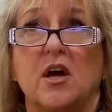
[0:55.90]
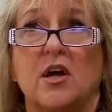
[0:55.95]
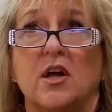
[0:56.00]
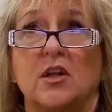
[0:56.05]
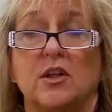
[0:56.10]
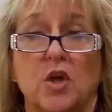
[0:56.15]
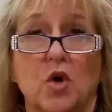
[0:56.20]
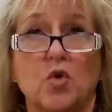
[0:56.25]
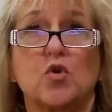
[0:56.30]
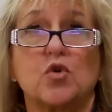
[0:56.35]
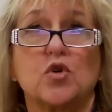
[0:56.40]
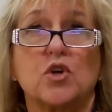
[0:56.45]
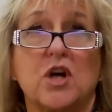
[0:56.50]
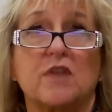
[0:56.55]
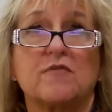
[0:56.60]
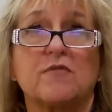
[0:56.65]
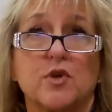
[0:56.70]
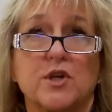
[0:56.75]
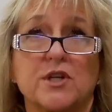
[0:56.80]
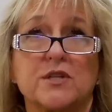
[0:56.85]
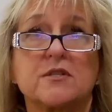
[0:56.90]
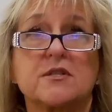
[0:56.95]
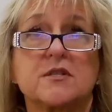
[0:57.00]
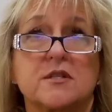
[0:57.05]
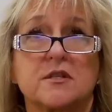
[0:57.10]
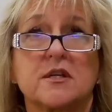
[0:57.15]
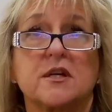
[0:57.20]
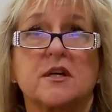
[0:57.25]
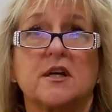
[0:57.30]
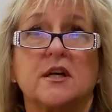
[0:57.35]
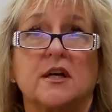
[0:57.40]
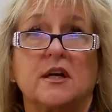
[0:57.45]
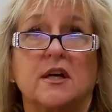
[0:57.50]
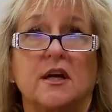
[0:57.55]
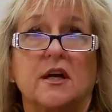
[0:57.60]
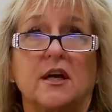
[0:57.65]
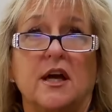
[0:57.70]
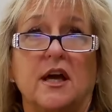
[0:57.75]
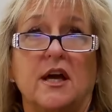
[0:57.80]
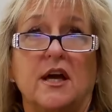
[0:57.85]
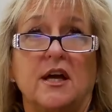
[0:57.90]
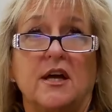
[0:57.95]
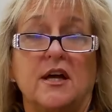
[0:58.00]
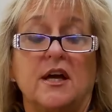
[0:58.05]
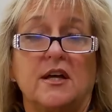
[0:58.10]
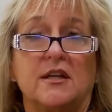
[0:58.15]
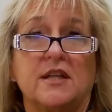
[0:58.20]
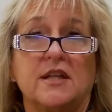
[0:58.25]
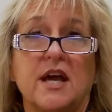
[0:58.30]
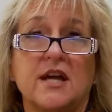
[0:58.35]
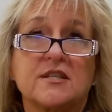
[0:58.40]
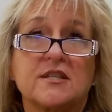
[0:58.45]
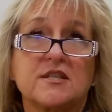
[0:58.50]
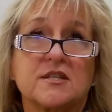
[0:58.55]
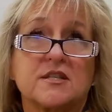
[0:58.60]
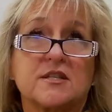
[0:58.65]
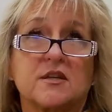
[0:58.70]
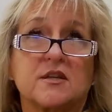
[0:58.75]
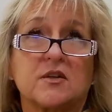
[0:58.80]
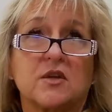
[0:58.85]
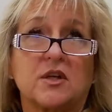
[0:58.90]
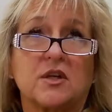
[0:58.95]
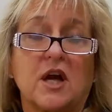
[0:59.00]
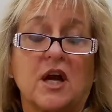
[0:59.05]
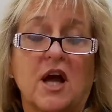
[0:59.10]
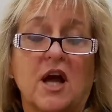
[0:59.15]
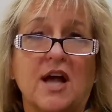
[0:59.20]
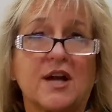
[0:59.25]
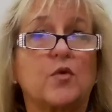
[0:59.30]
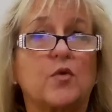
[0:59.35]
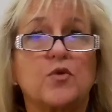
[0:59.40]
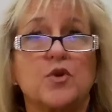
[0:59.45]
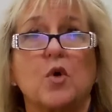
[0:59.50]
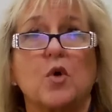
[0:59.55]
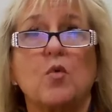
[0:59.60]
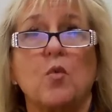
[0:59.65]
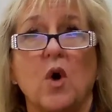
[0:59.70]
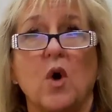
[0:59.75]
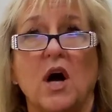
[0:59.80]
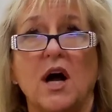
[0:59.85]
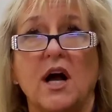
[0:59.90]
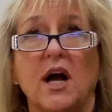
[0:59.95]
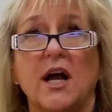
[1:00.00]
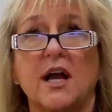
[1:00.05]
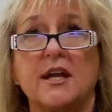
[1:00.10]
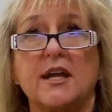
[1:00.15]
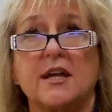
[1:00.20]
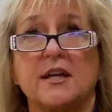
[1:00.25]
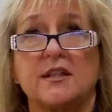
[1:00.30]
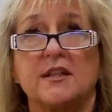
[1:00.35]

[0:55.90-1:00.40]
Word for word: local governance. And, and that's, I don't know why